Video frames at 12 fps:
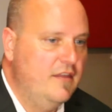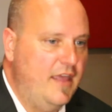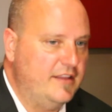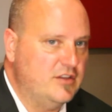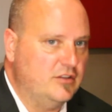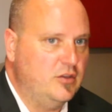
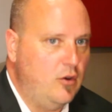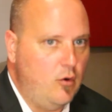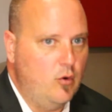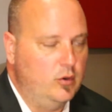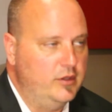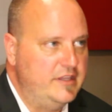That's a
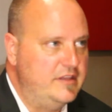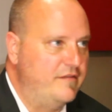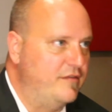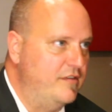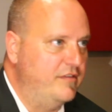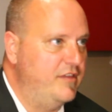totally
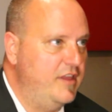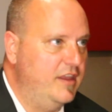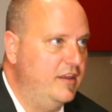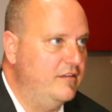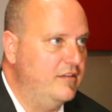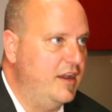different
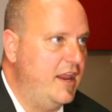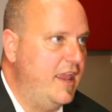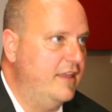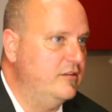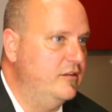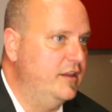thing than
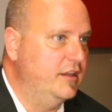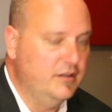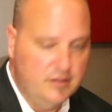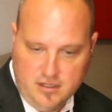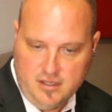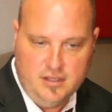handling
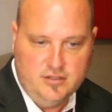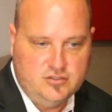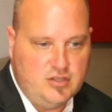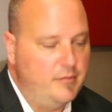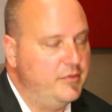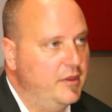
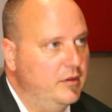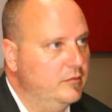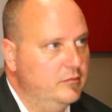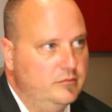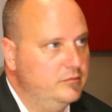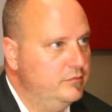
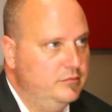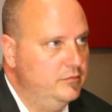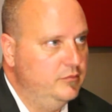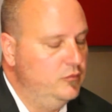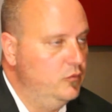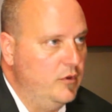something
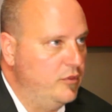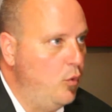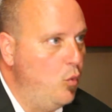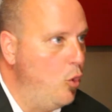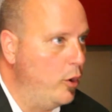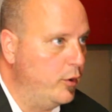with a
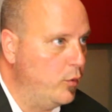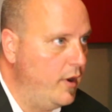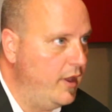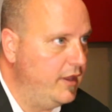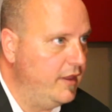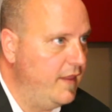
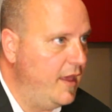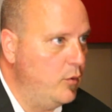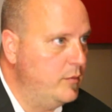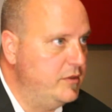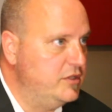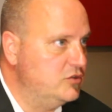waterway, and that
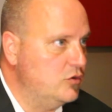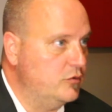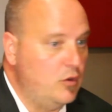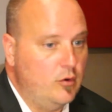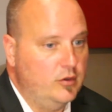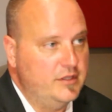would be so
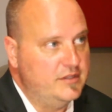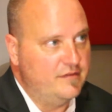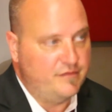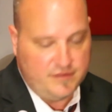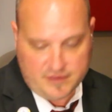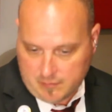totally
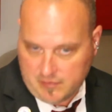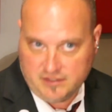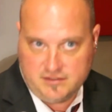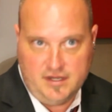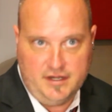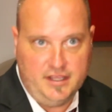different than
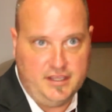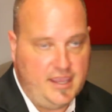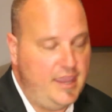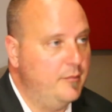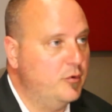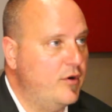maintaining
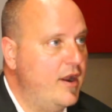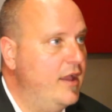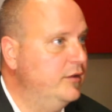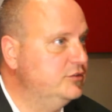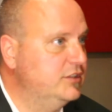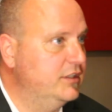campgrounds.